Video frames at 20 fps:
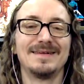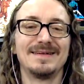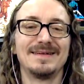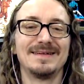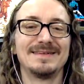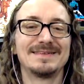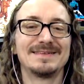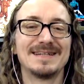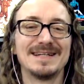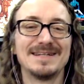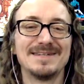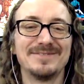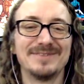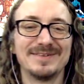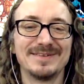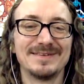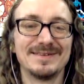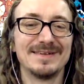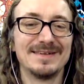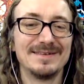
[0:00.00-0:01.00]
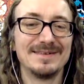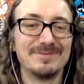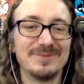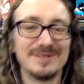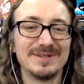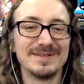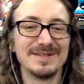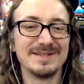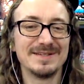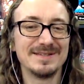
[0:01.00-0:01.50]
it's kind of a
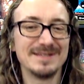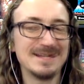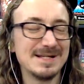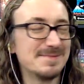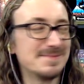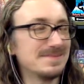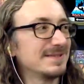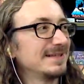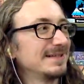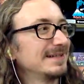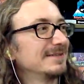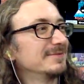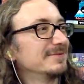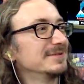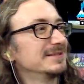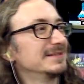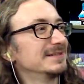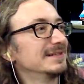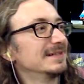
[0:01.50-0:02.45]
one of the themes. I think it was